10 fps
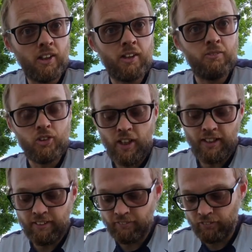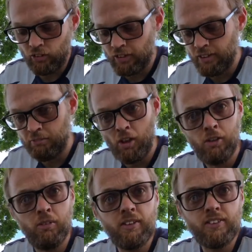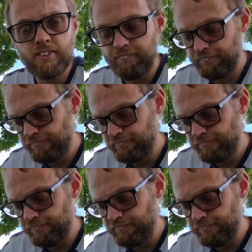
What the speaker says: like I'm training for at the moment?